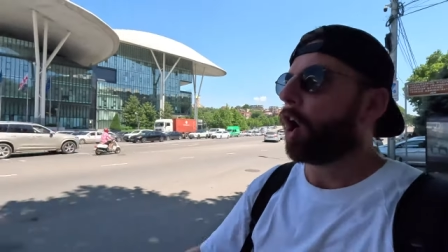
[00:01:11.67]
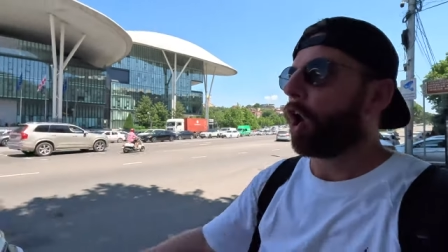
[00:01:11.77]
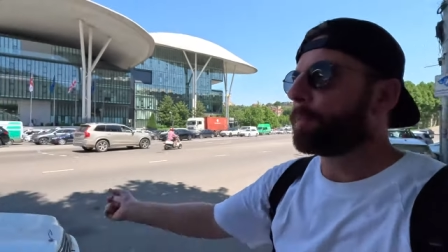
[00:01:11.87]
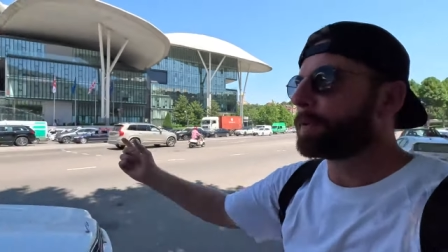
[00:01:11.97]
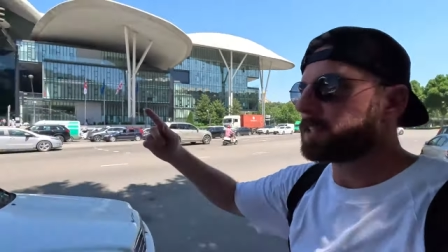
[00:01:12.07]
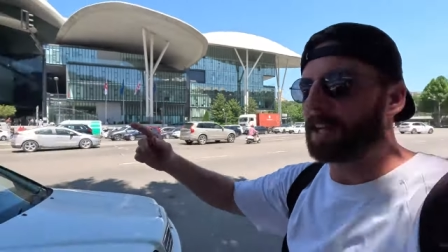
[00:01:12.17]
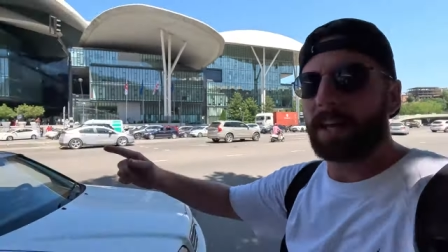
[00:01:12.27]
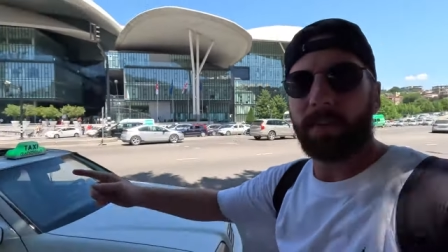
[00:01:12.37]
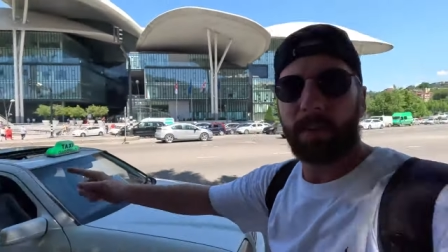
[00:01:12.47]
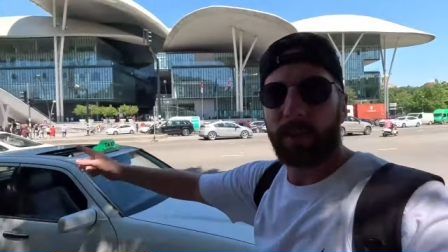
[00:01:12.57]

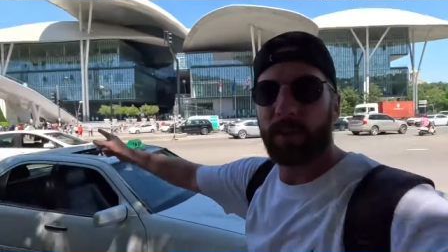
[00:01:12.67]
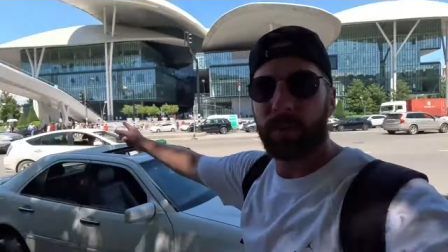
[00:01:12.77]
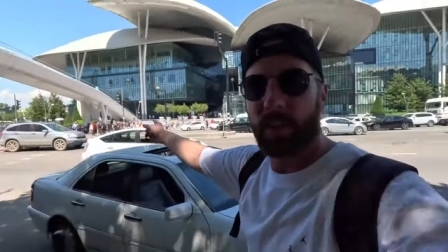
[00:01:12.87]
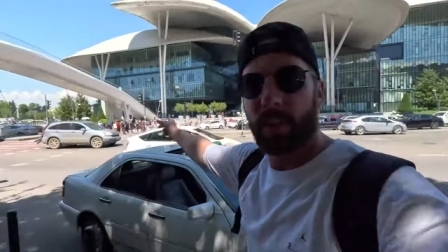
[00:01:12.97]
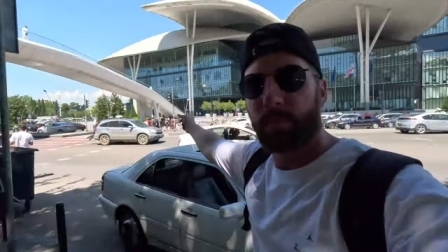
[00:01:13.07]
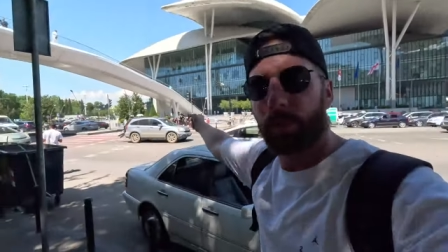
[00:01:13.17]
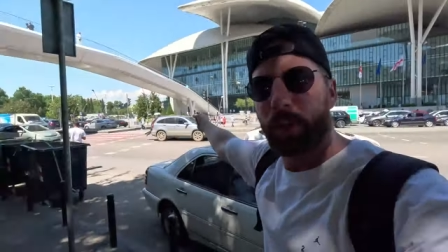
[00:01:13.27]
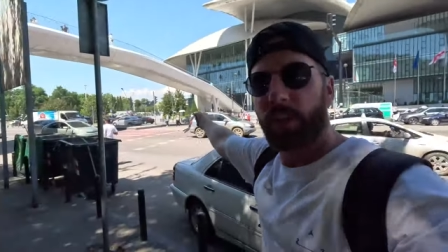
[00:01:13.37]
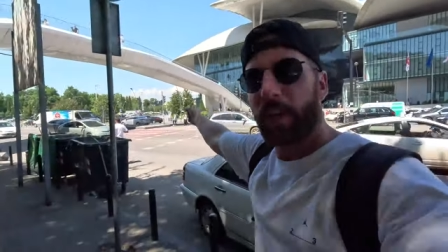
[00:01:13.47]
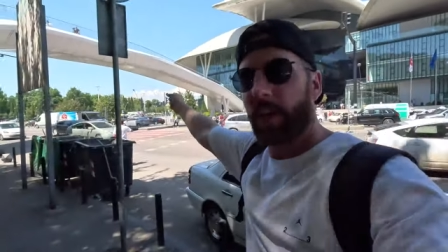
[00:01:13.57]
Opposite, using this
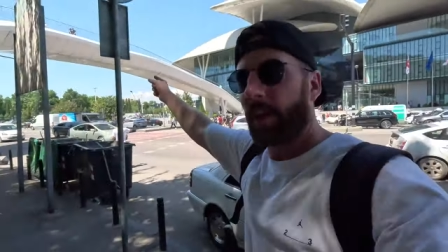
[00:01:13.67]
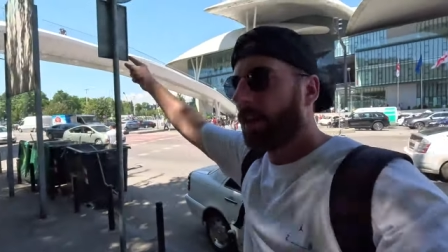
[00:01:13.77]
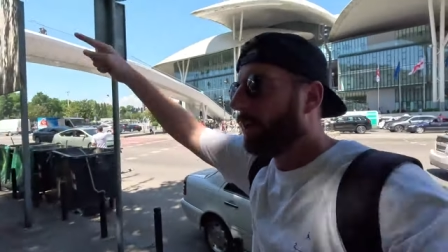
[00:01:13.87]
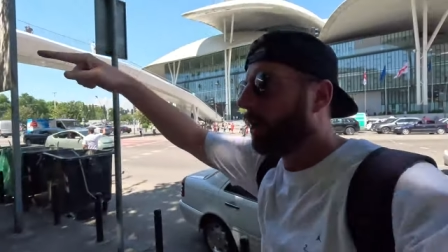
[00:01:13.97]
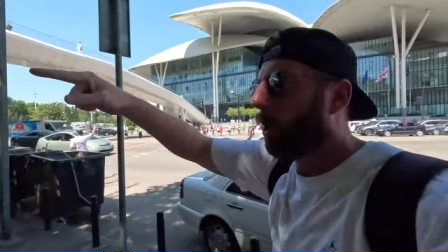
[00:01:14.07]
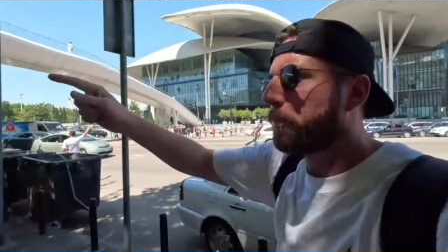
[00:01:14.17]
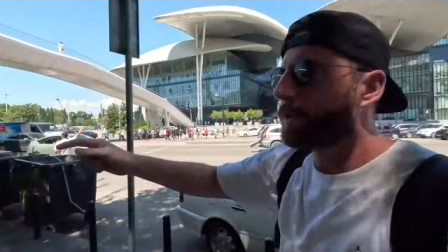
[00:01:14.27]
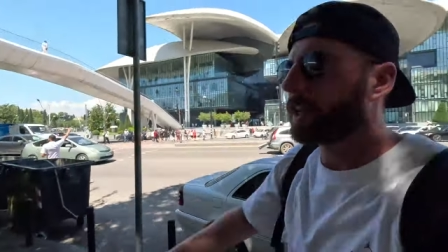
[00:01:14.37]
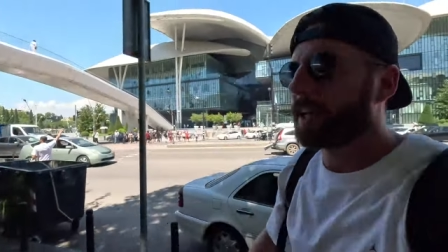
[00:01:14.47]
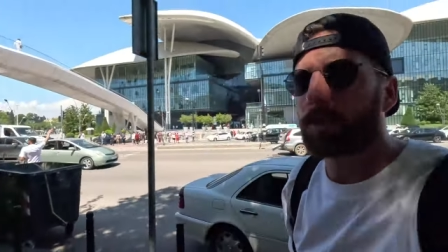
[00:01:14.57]
bridge here,
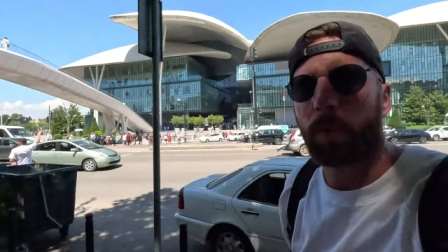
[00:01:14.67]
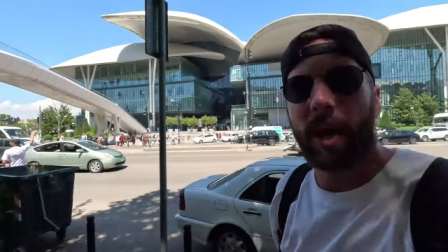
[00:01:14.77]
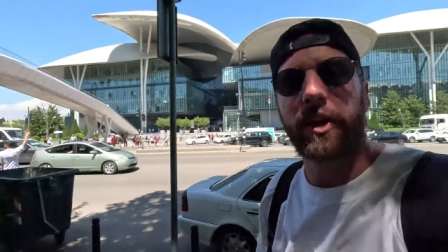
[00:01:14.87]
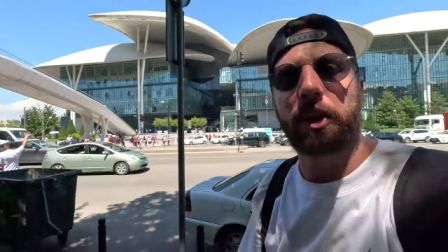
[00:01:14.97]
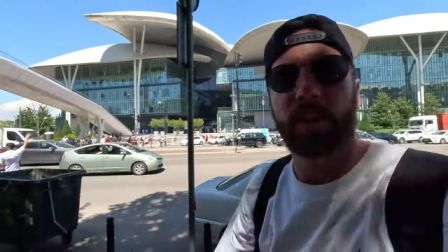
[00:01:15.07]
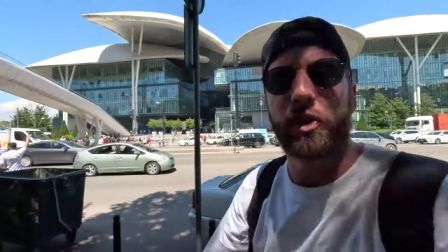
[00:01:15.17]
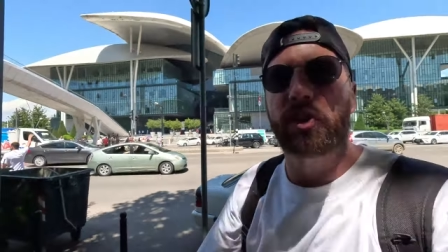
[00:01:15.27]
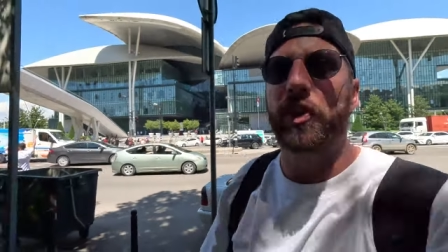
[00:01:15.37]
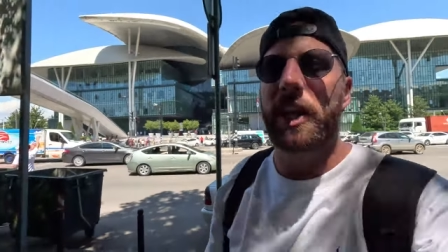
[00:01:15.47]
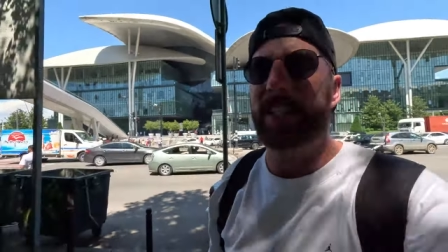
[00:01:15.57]
opposite is where you're going to do your
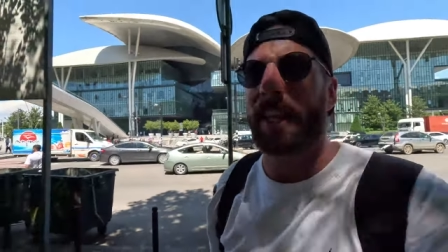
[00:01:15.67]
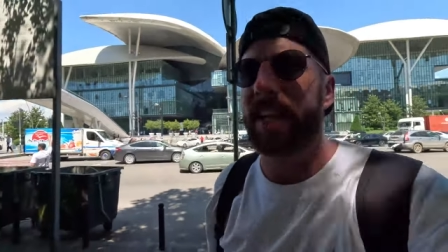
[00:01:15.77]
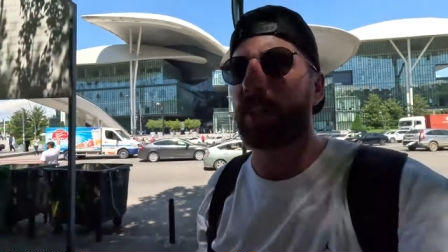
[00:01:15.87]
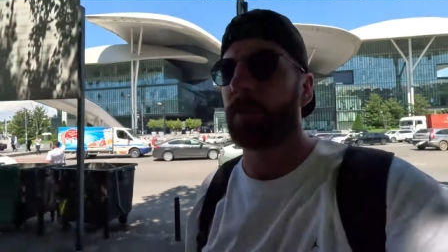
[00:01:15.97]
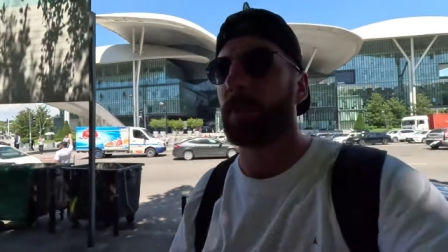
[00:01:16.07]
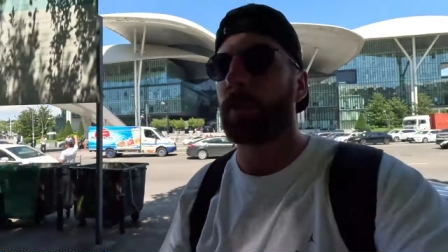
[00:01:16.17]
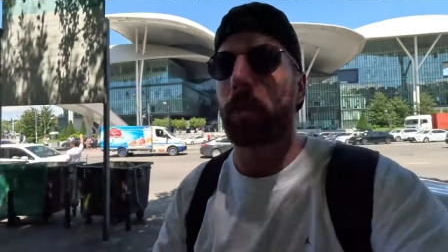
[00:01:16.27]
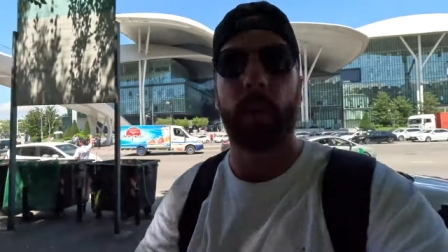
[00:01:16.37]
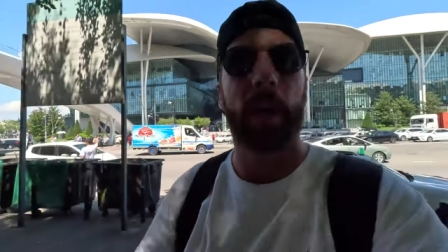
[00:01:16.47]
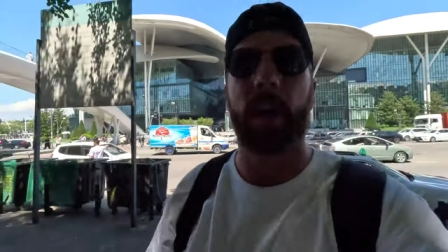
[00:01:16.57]
translation, which is
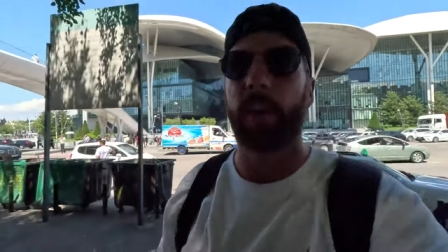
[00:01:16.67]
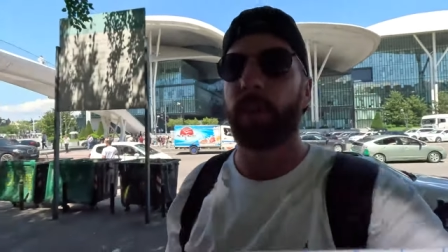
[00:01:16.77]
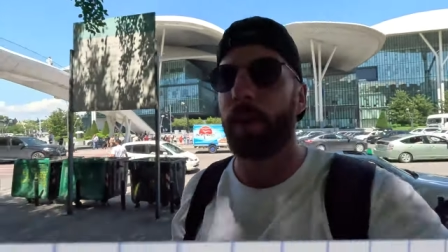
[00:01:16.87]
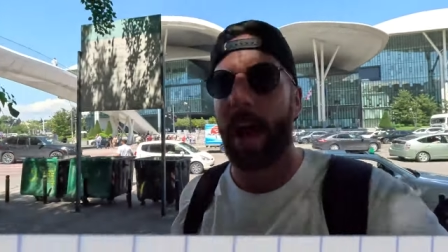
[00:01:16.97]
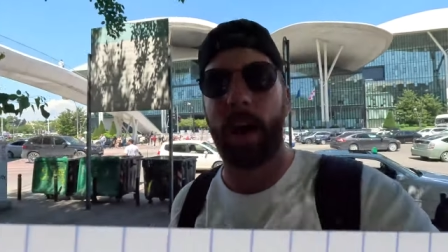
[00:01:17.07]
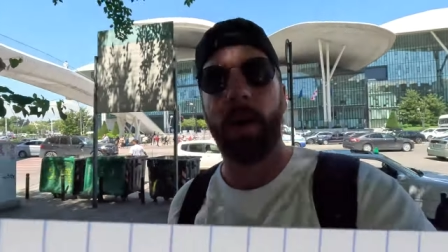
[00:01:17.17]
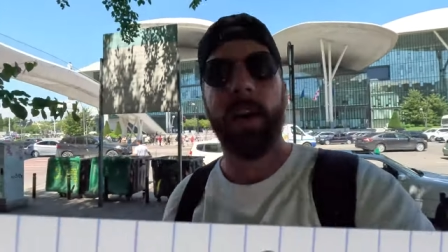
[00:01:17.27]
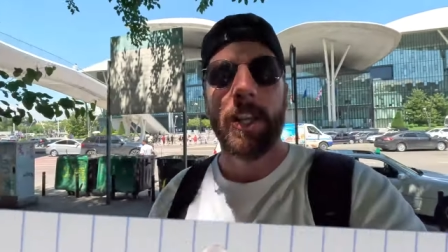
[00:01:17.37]
what we're going to do now.